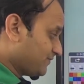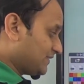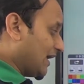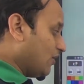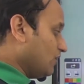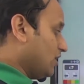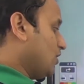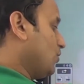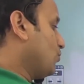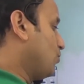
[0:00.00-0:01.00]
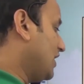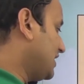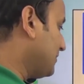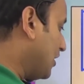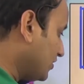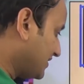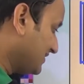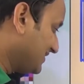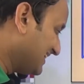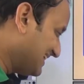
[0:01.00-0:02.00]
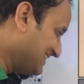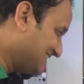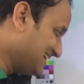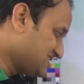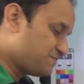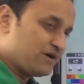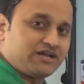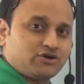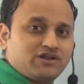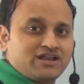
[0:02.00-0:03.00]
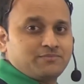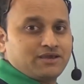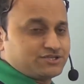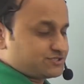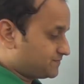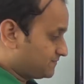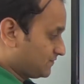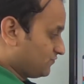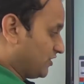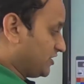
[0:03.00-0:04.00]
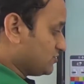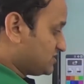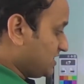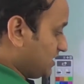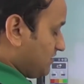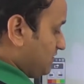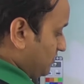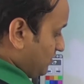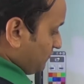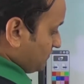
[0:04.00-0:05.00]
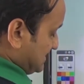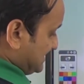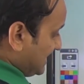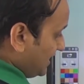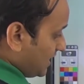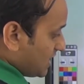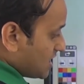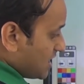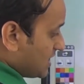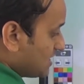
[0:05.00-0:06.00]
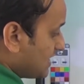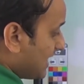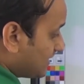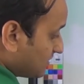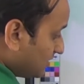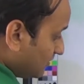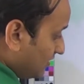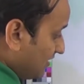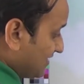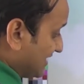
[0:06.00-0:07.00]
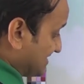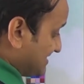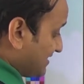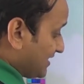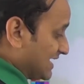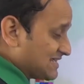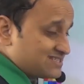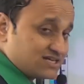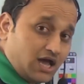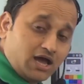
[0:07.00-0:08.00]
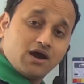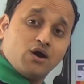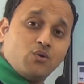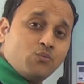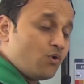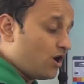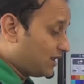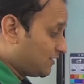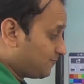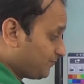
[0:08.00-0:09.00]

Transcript: Now what about this particular image? What do you see? We see a ladder resting against a wall.